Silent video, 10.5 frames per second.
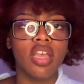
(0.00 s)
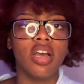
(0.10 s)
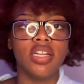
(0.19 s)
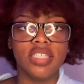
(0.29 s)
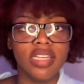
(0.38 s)

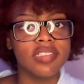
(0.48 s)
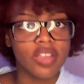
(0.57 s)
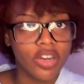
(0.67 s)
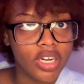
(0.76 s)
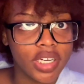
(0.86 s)
on this
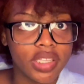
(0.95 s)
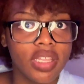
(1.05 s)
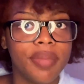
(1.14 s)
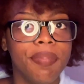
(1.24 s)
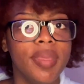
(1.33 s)
earth
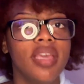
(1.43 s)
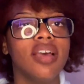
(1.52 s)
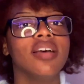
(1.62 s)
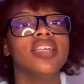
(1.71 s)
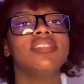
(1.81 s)

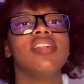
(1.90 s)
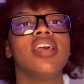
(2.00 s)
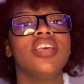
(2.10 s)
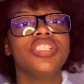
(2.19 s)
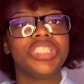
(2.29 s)
because
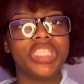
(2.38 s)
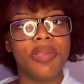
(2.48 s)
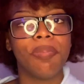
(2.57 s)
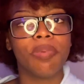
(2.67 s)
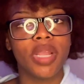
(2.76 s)
she
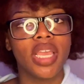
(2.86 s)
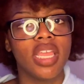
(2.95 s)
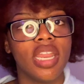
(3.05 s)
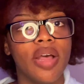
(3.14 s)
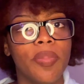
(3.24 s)

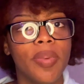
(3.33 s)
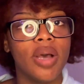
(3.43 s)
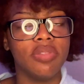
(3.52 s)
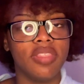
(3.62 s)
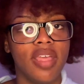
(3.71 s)
prayed
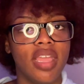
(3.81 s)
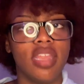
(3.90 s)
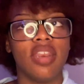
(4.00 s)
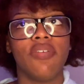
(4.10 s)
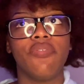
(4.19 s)
about
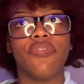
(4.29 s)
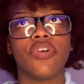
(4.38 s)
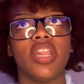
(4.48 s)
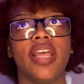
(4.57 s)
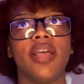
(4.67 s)
that
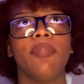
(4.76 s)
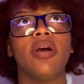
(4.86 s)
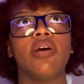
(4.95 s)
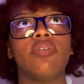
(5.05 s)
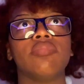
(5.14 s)
for like
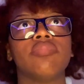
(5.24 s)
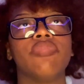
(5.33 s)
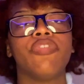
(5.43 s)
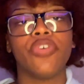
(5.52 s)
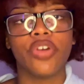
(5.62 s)
about
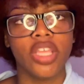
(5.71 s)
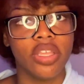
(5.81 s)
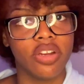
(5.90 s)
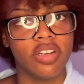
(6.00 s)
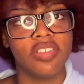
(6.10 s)
4
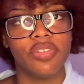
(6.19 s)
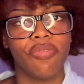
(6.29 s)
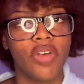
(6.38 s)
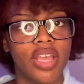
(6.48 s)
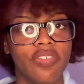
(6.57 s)
years,
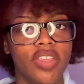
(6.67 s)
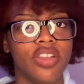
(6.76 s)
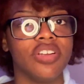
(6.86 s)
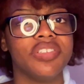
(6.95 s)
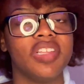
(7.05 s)
5
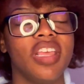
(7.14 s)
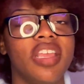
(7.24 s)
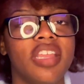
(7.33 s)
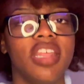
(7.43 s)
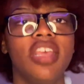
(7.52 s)
years,
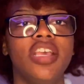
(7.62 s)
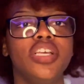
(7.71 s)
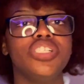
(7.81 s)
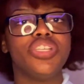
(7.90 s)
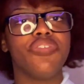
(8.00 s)
and
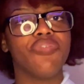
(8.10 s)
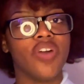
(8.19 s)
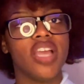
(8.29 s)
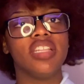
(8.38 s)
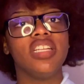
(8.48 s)
she
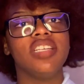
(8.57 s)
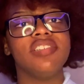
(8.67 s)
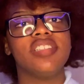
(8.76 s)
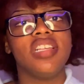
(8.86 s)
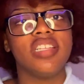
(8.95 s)
finally
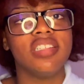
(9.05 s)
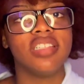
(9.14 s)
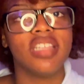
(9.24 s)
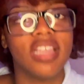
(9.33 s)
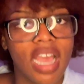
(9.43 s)
seen
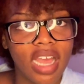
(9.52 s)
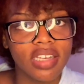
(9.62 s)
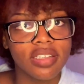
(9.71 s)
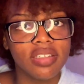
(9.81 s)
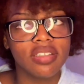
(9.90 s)
God's